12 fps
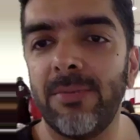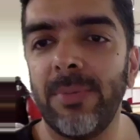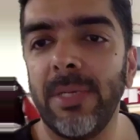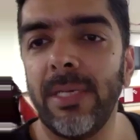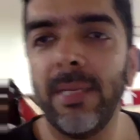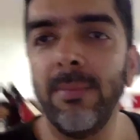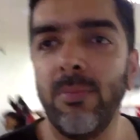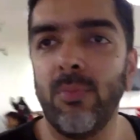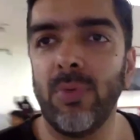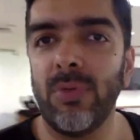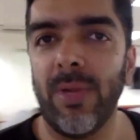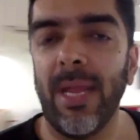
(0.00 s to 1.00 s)
management team
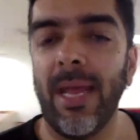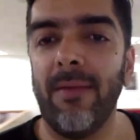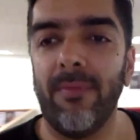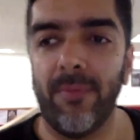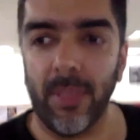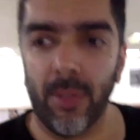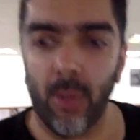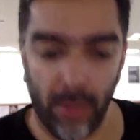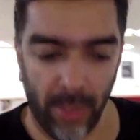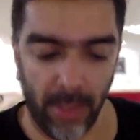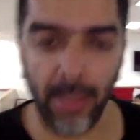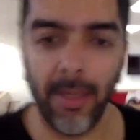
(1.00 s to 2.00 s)
which will have the
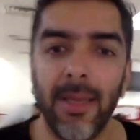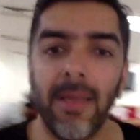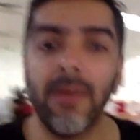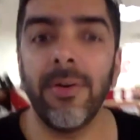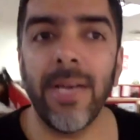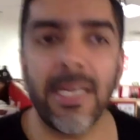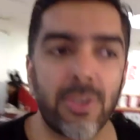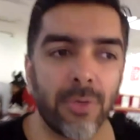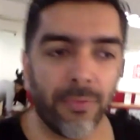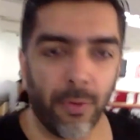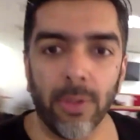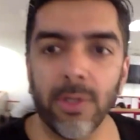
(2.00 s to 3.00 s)

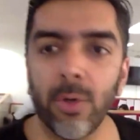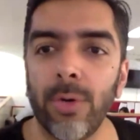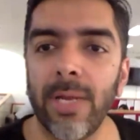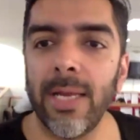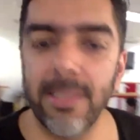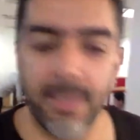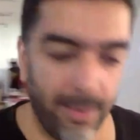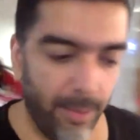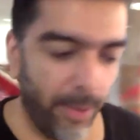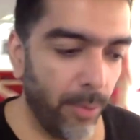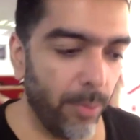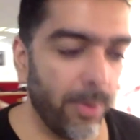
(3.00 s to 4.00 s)
rates of all the hotels,
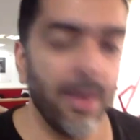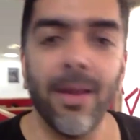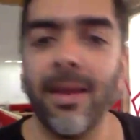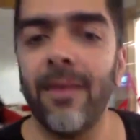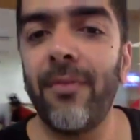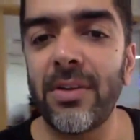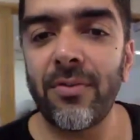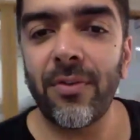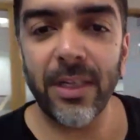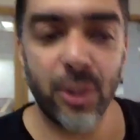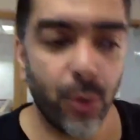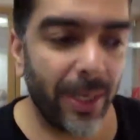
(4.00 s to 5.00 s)
and if it's
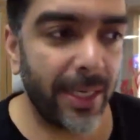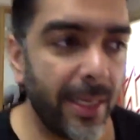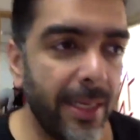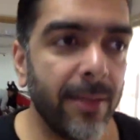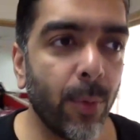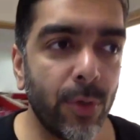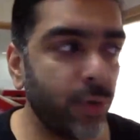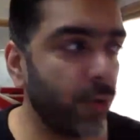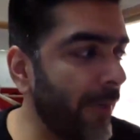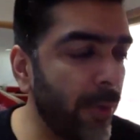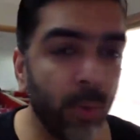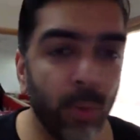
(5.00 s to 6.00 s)
fluctuating, what
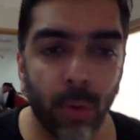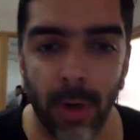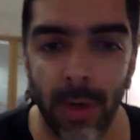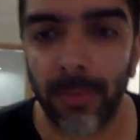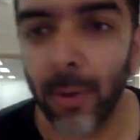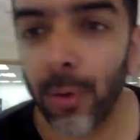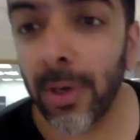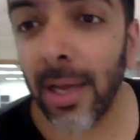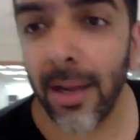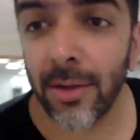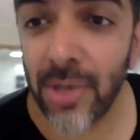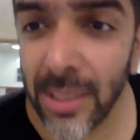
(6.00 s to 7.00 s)
should we do? Call up the
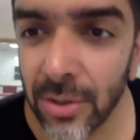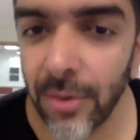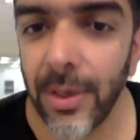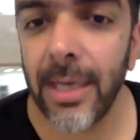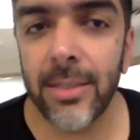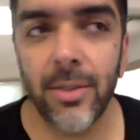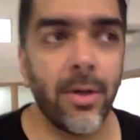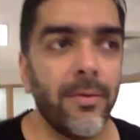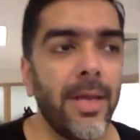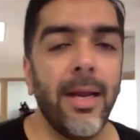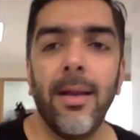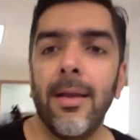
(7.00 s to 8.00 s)
hotel, change the rates, all
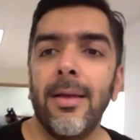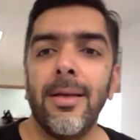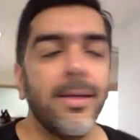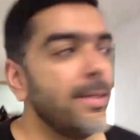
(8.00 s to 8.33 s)
of that.